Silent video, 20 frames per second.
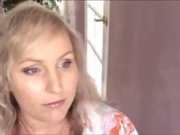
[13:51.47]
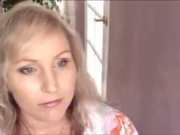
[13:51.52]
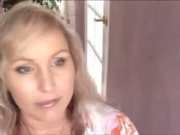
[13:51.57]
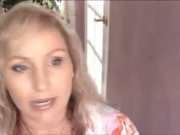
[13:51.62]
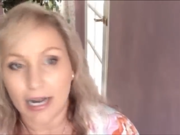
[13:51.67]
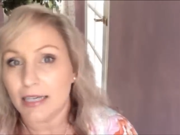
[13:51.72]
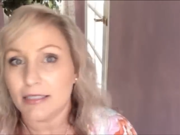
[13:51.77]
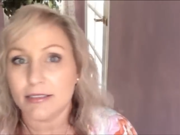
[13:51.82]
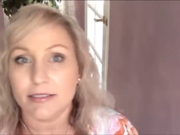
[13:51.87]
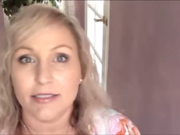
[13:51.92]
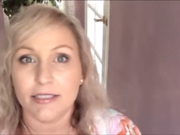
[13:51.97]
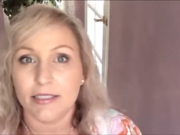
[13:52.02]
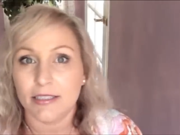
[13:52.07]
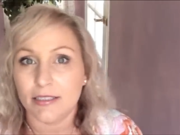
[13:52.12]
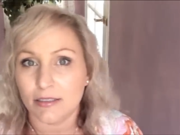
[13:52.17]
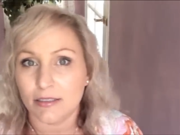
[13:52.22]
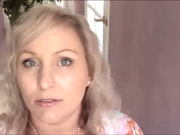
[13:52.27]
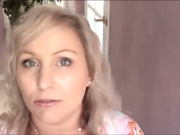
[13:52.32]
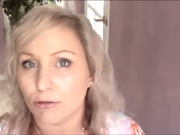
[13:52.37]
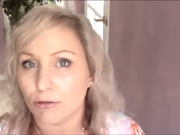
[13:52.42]

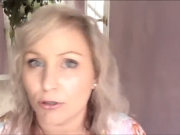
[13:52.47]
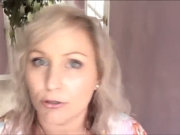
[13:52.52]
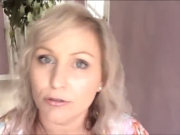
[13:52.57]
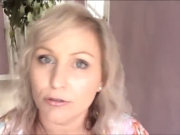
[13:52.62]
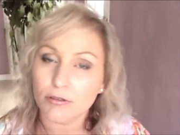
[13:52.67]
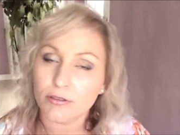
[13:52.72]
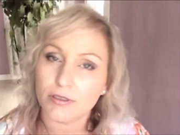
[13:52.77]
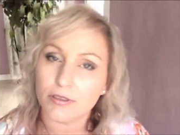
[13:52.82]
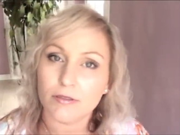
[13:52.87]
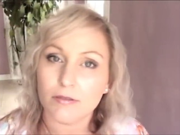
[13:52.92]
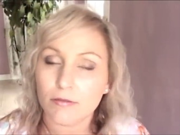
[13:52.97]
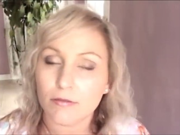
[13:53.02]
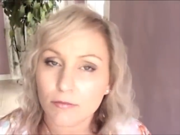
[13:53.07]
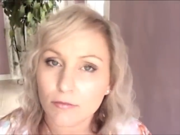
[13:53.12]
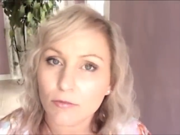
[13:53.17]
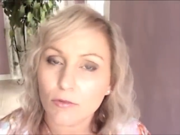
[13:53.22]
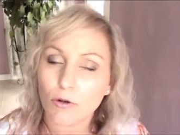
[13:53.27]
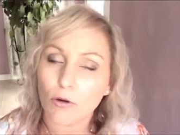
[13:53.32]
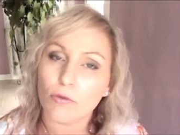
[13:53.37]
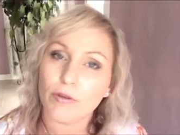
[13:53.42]
nasty and gross
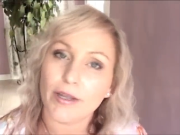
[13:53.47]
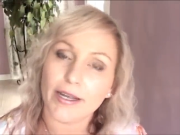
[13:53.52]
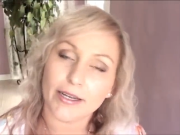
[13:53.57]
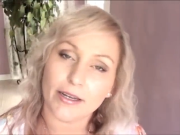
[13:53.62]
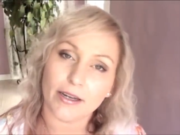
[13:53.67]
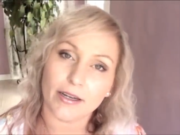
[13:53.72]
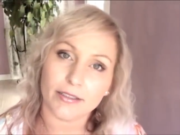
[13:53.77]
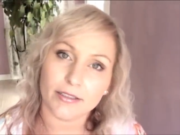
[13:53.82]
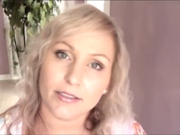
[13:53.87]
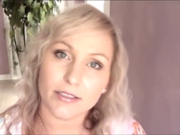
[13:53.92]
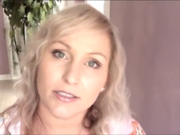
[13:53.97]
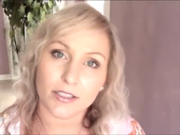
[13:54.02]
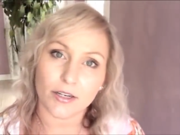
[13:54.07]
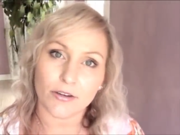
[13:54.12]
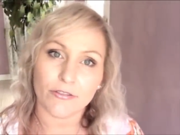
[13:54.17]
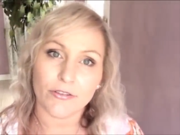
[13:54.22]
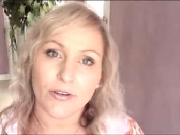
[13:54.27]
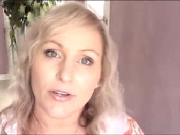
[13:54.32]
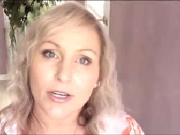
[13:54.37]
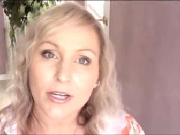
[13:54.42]
and all that kind of
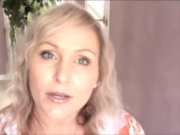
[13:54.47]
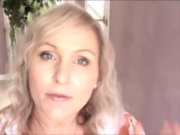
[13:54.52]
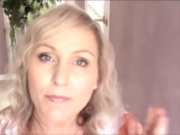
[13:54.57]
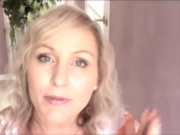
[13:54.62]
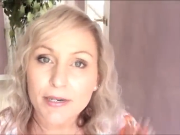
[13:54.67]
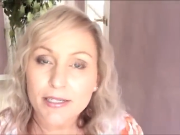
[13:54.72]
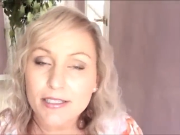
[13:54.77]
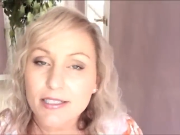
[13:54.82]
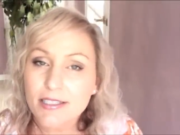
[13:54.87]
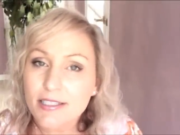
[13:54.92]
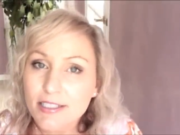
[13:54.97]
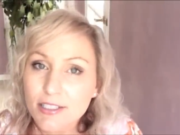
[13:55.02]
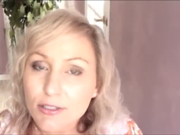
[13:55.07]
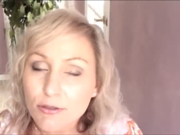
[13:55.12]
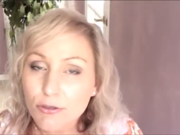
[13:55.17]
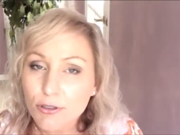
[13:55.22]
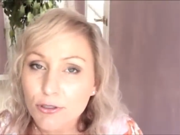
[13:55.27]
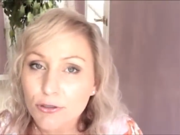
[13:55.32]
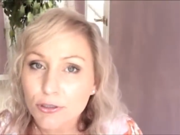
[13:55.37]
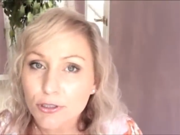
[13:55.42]
stuff, but it's
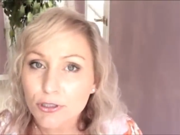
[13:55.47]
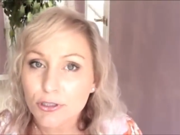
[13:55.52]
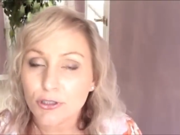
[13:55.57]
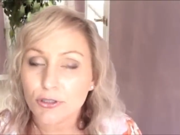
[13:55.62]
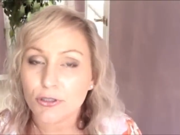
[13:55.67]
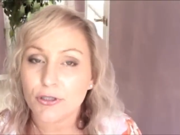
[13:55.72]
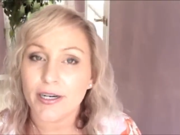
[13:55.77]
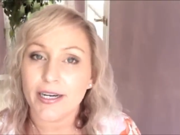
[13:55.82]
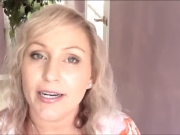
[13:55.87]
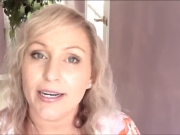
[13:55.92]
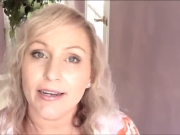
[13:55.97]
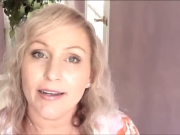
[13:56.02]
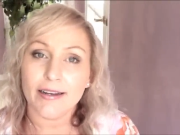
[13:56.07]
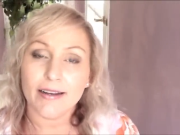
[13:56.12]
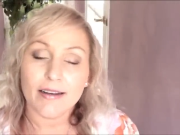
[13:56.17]
still your story.